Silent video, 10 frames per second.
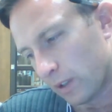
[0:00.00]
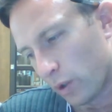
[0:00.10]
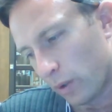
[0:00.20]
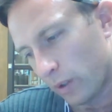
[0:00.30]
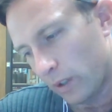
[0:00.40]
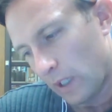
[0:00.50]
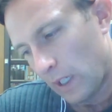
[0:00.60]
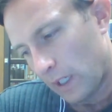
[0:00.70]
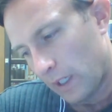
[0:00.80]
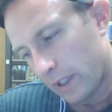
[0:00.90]
controller.
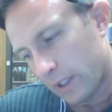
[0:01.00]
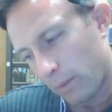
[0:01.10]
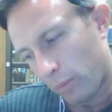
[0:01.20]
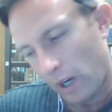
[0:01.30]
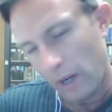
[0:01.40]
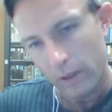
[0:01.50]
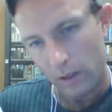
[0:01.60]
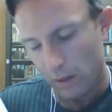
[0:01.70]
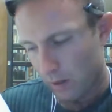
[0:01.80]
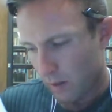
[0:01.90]
That's the private
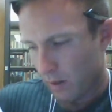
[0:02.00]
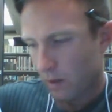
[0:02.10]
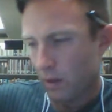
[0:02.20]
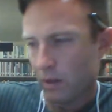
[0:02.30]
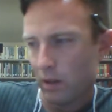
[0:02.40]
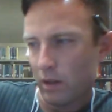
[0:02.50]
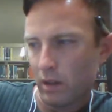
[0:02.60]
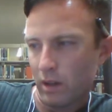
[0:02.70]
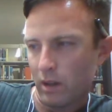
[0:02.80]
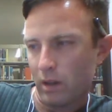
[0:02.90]

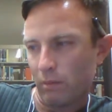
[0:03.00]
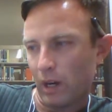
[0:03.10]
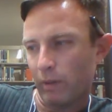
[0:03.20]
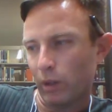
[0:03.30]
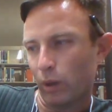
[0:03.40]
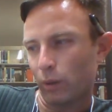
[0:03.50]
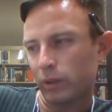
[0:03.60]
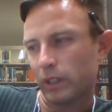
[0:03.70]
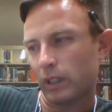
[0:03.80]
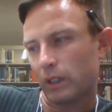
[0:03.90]

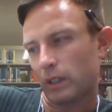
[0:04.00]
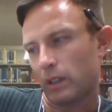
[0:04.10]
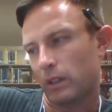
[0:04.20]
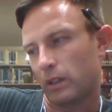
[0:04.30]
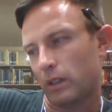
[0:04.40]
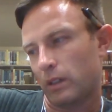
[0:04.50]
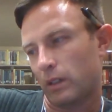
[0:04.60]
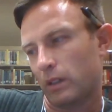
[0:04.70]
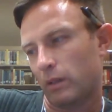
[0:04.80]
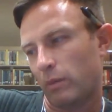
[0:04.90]
host,
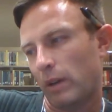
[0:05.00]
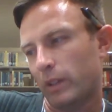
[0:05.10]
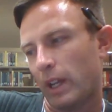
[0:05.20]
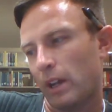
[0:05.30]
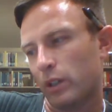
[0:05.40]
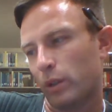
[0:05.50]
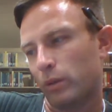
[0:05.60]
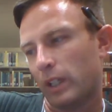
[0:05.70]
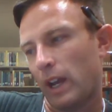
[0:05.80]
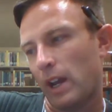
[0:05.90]
private
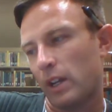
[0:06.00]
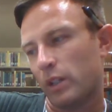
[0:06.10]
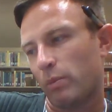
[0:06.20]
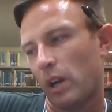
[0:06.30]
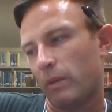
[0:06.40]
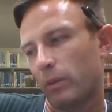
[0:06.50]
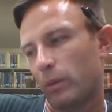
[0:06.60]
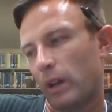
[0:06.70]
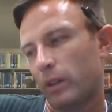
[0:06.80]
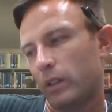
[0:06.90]
cache, private
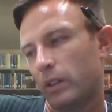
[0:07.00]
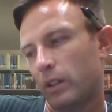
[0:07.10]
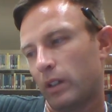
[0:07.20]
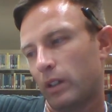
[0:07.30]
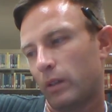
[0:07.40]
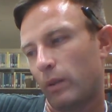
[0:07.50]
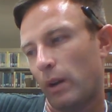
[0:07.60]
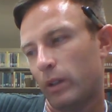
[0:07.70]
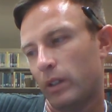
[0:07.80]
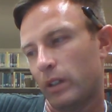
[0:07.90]
router,
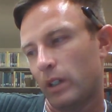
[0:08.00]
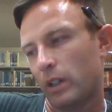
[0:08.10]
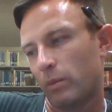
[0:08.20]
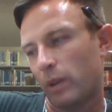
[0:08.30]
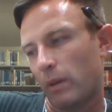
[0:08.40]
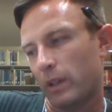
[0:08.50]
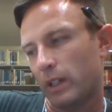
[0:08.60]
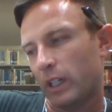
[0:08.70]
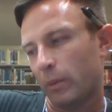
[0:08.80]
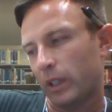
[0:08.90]
private
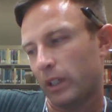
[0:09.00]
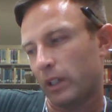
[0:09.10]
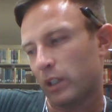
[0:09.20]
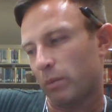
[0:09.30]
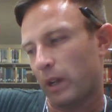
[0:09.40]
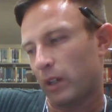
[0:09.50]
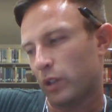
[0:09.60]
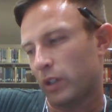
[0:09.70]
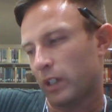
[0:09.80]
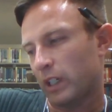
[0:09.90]
incoming connection
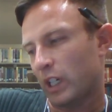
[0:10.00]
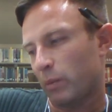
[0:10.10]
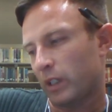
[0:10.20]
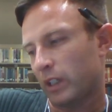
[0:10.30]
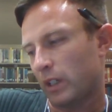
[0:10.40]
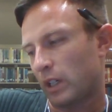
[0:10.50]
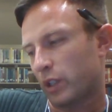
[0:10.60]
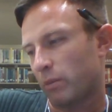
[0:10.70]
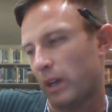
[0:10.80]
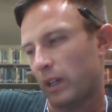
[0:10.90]

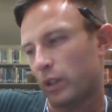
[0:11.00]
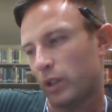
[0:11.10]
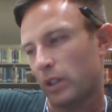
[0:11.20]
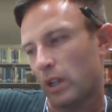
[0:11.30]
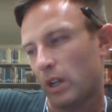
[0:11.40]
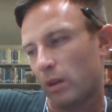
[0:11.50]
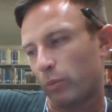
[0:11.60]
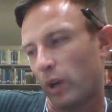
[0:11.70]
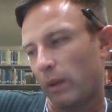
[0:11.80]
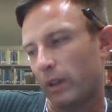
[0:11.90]
manager,
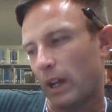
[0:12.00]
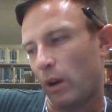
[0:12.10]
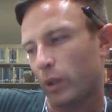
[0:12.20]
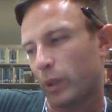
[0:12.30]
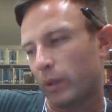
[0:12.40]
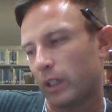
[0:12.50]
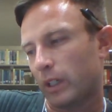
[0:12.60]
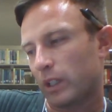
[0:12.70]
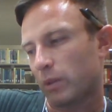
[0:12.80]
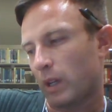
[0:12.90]
private outgoing
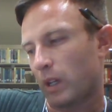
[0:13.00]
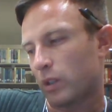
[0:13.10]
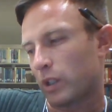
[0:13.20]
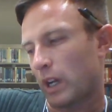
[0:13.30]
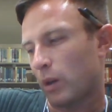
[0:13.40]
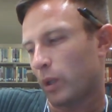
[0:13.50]
connection manager,